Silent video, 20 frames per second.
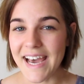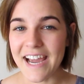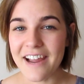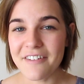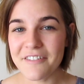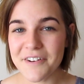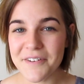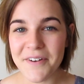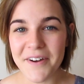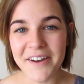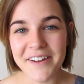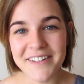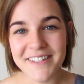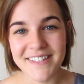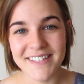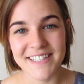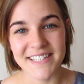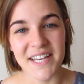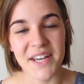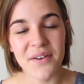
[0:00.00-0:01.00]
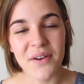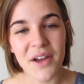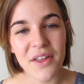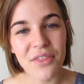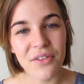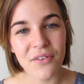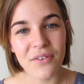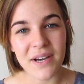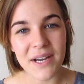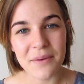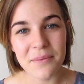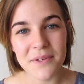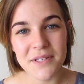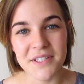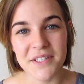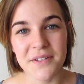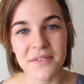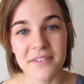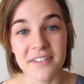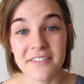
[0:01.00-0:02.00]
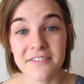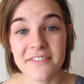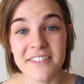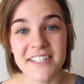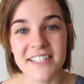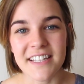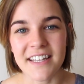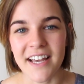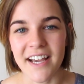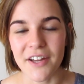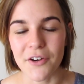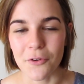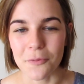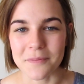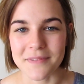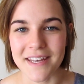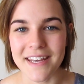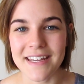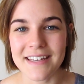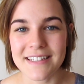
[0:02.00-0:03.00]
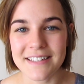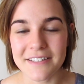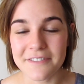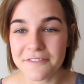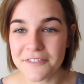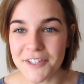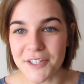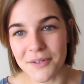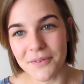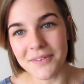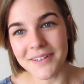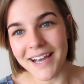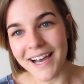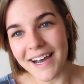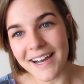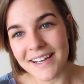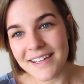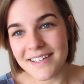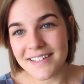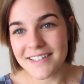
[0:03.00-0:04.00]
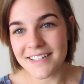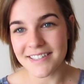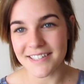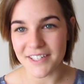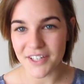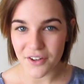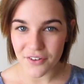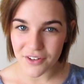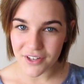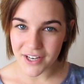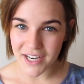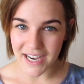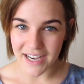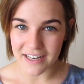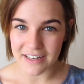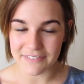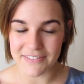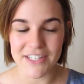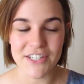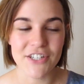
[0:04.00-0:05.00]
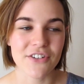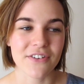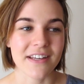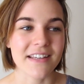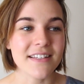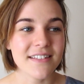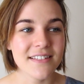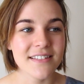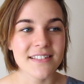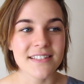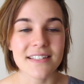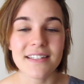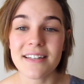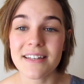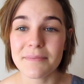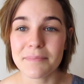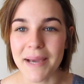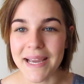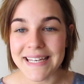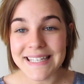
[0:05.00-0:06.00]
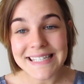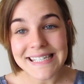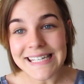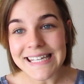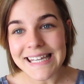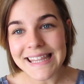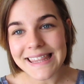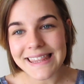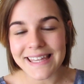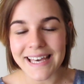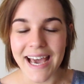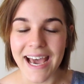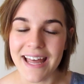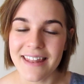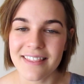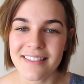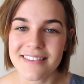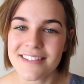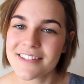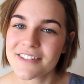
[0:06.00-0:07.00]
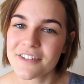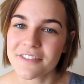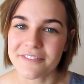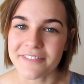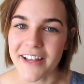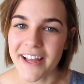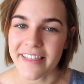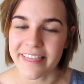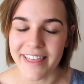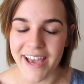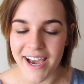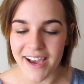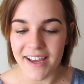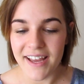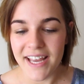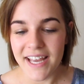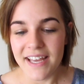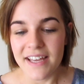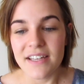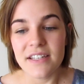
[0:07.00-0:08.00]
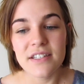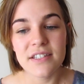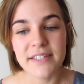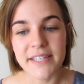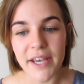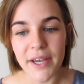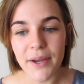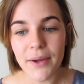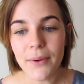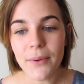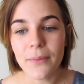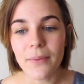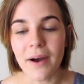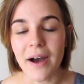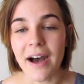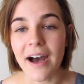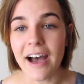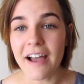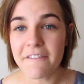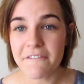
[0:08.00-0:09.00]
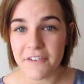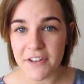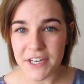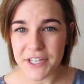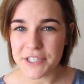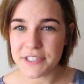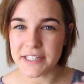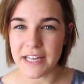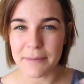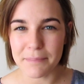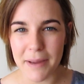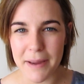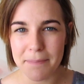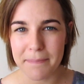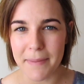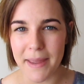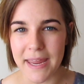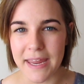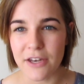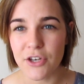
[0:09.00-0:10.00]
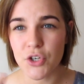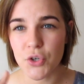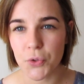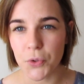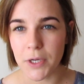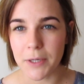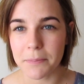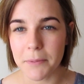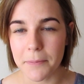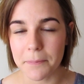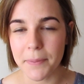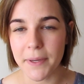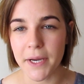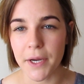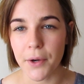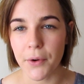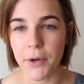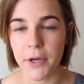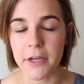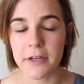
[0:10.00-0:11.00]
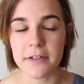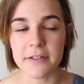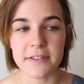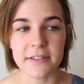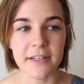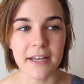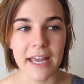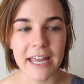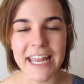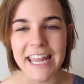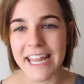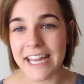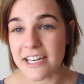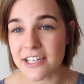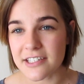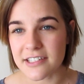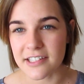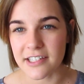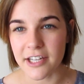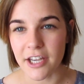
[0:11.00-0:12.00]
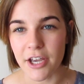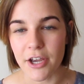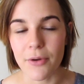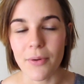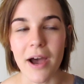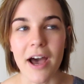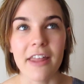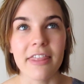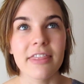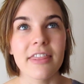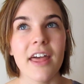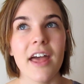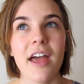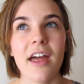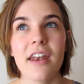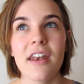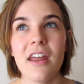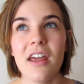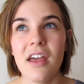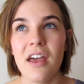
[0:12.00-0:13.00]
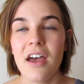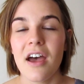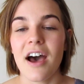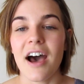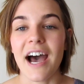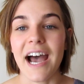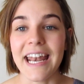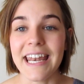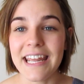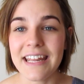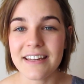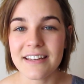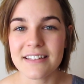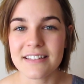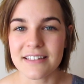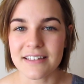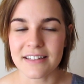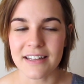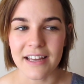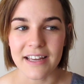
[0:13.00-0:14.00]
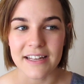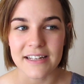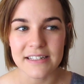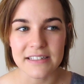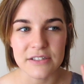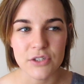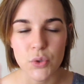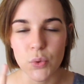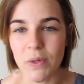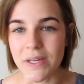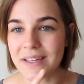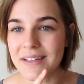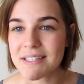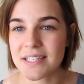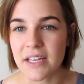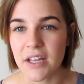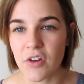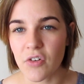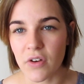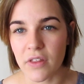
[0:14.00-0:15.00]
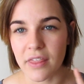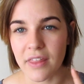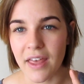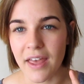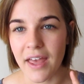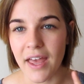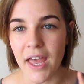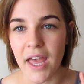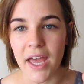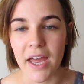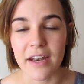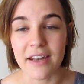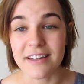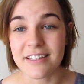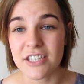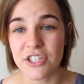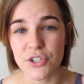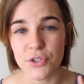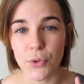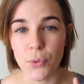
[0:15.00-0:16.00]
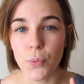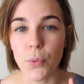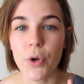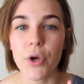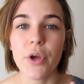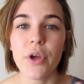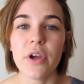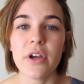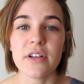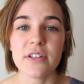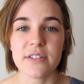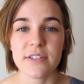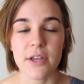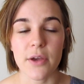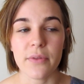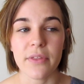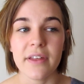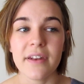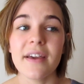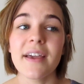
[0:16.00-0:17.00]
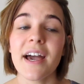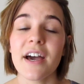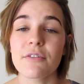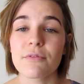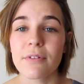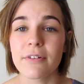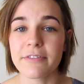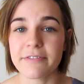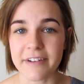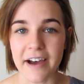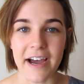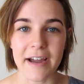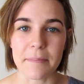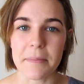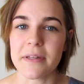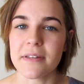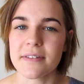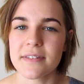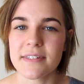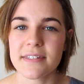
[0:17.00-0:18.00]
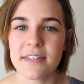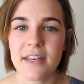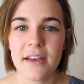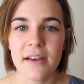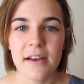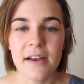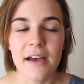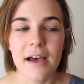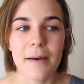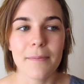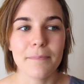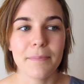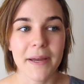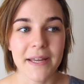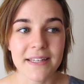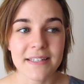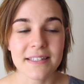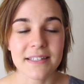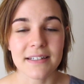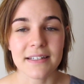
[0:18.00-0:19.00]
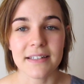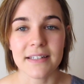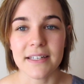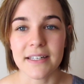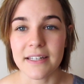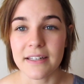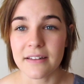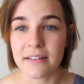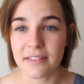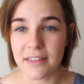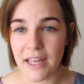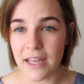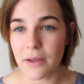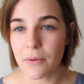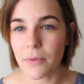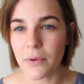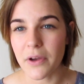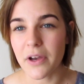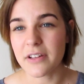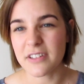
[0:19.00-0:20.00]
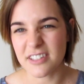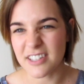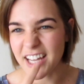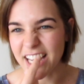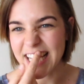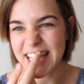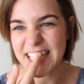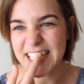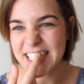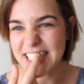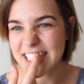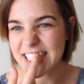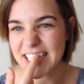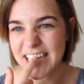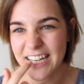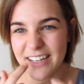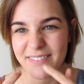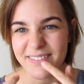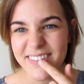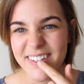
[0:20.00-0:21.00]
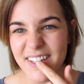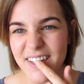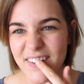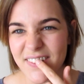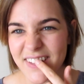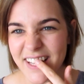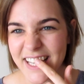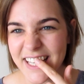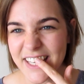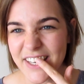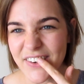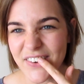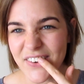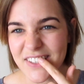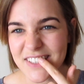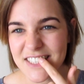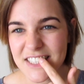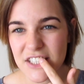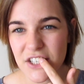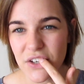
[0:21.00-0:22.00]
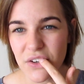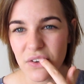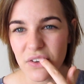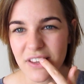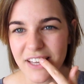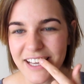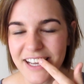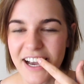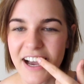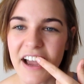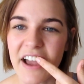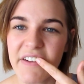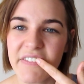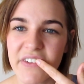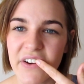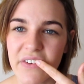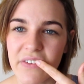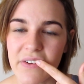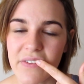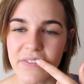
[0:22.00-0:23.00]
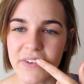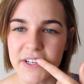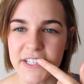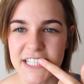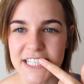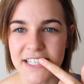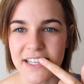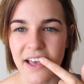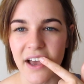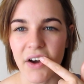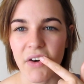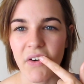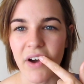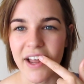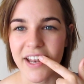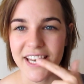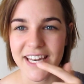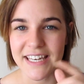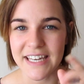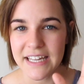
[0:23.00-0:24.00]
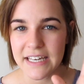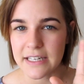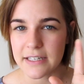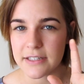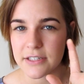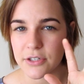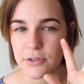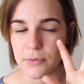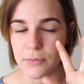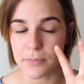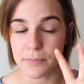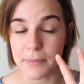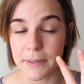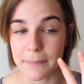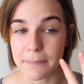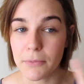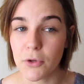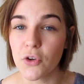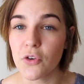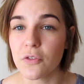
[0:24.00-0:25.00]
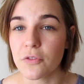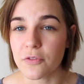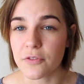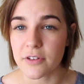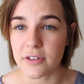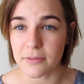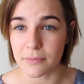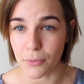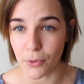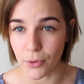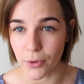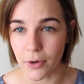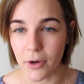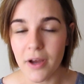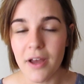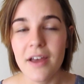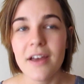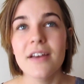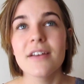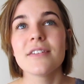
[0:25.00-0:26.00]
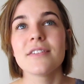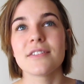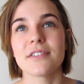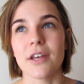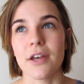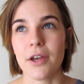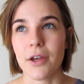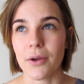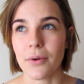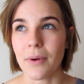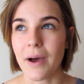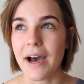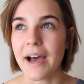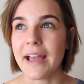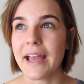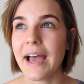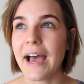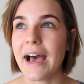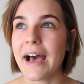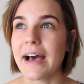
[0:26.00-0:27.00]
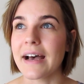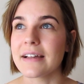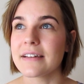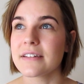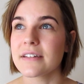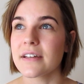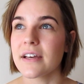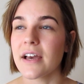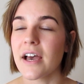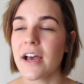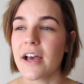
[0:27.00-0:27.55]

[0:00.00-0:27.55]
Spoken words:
Hi everyone, so I thought I would do an Invisalign update for you guys because I know you're kind of interested in my teeth and stuff like that. So I finished like my main treatment period ages ago and then I needed like tweaks here and there and additional work, so then I had refinements and basically they were to like move like your odd tooth, like I've got one which is out and it needed to be moved more, so I had